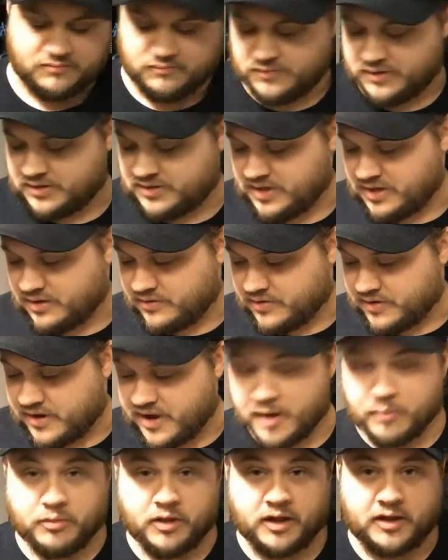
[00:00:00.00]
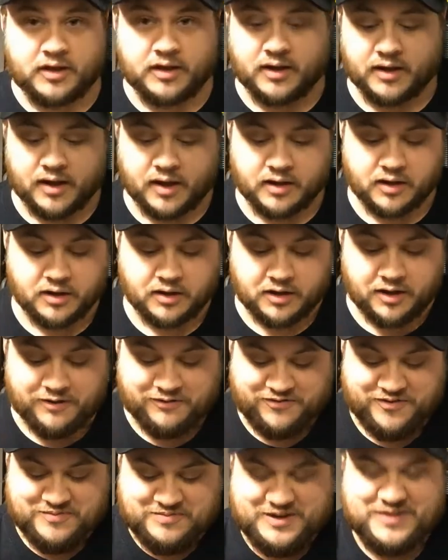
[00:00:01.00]
at the end of the day, I'm lucky I got any
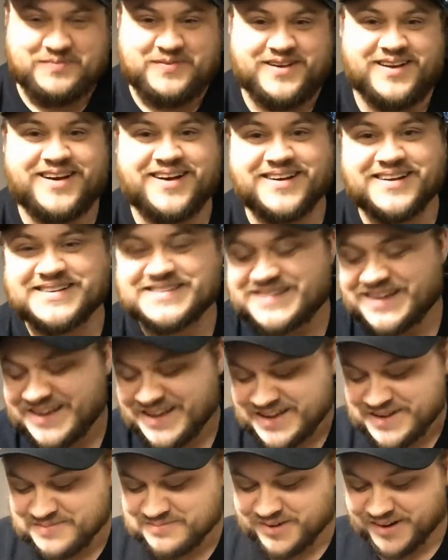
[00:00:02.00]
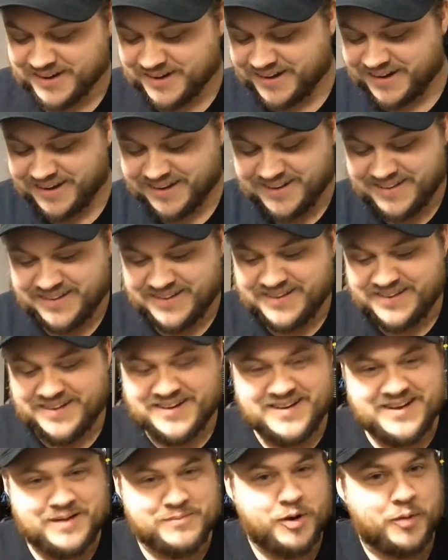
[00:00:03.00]
of them, to be honest. But
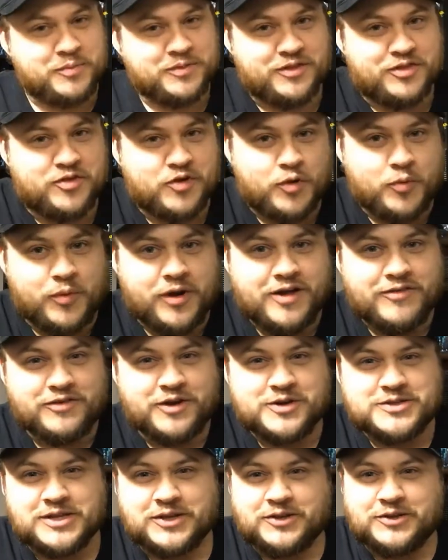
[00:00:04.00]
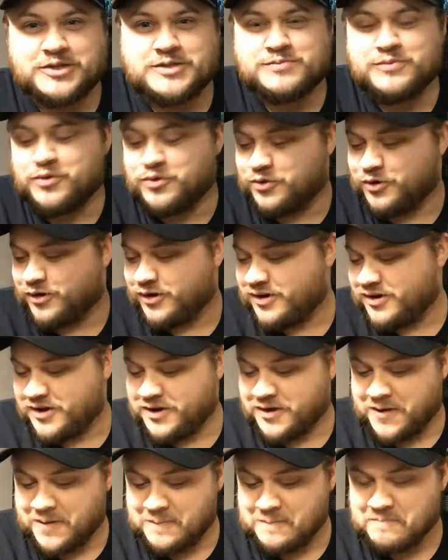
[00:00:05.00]
I'm hoping the third wave goes a little smoother.
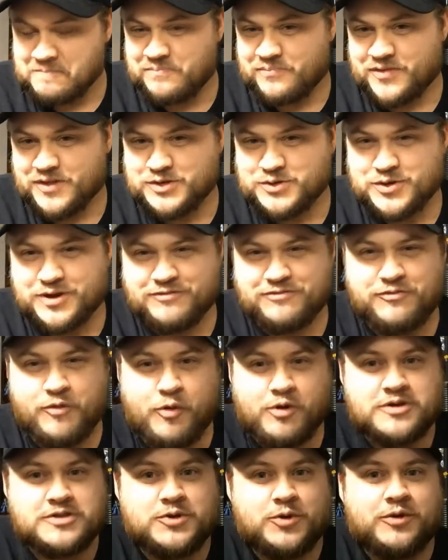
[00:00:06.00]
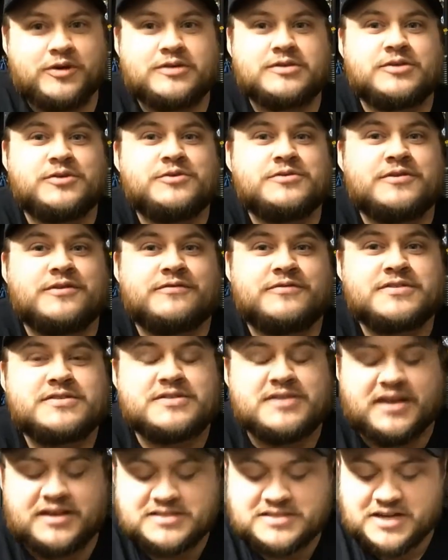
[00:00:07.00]
They do have 4 store exclusives
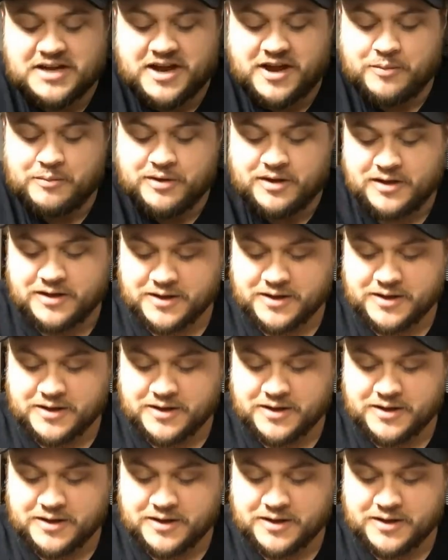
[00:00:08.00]
next time.